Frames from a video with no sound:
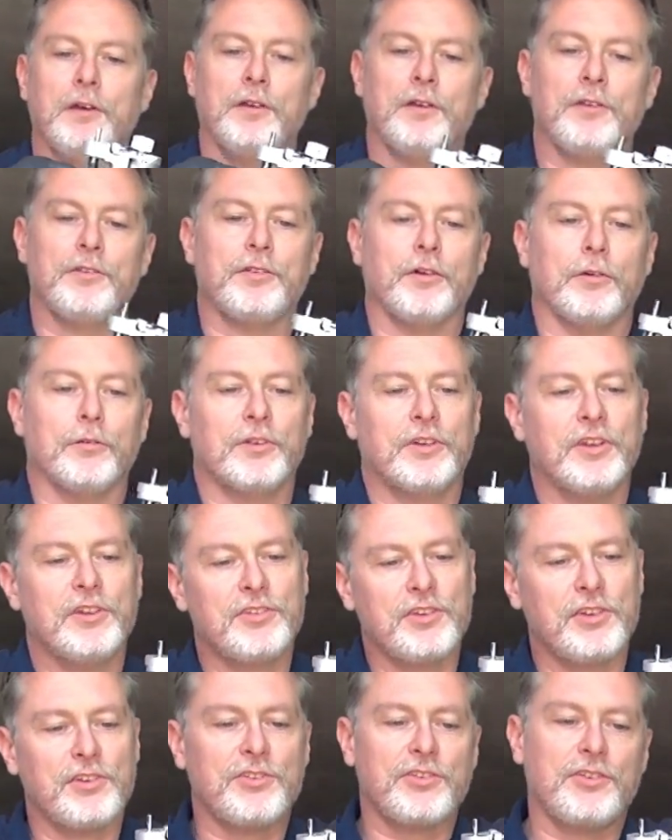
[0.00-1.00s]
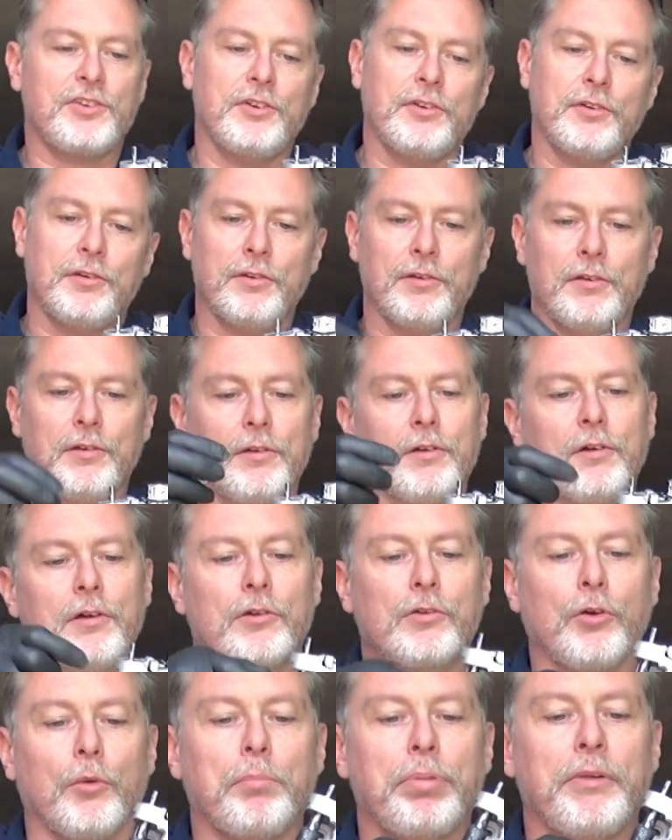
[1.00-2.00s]
So this is a
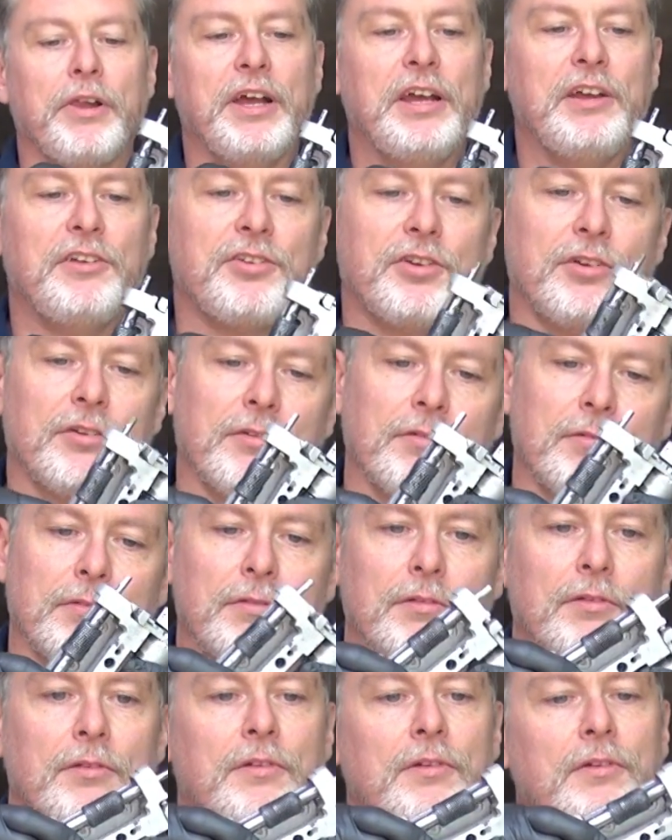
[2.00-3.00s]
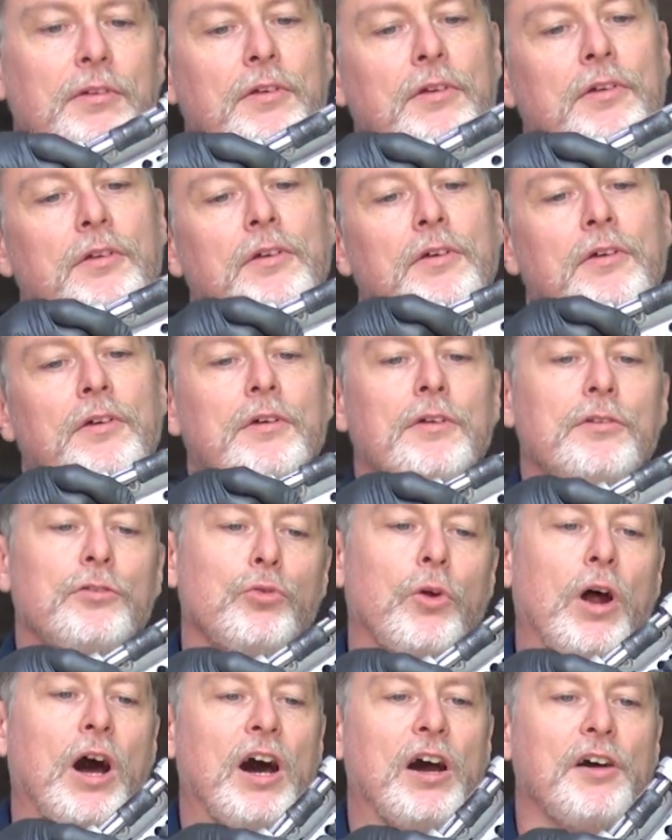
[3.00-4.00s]
complete
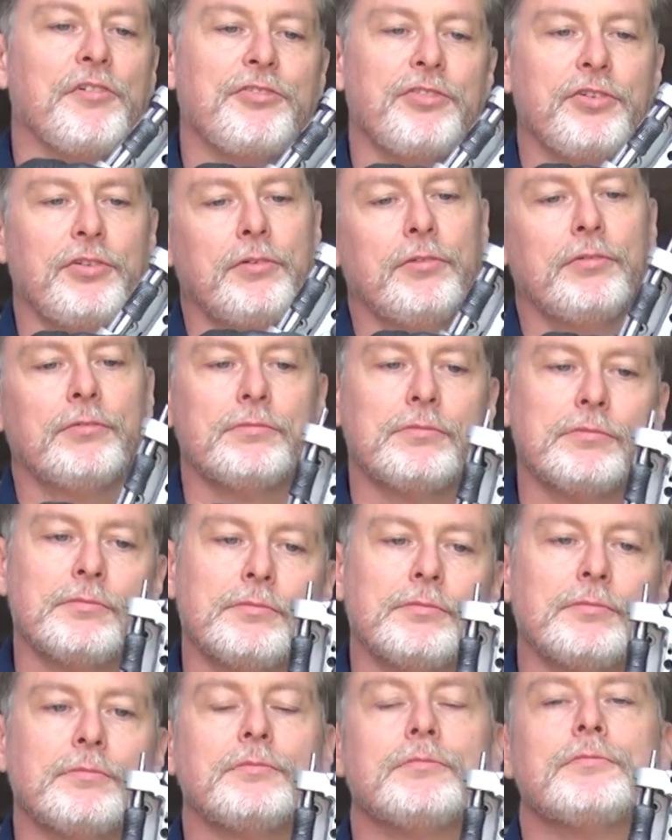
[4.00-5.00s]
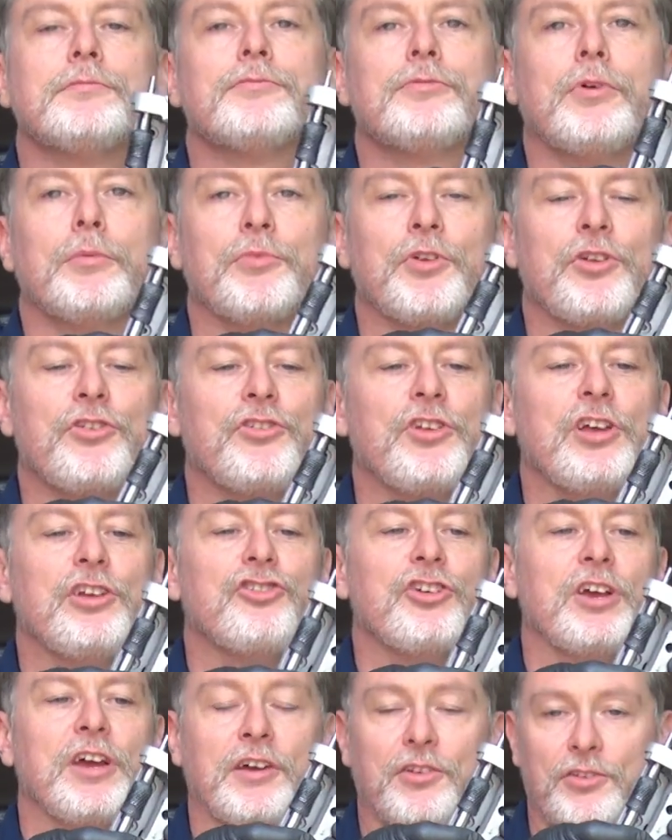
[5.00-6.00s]
drive from the
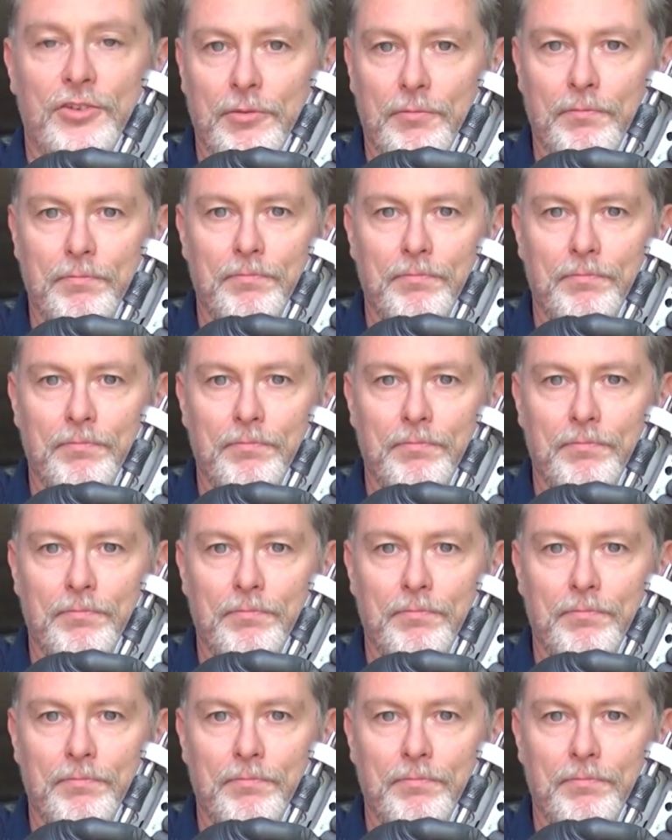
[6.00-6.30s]
CGX.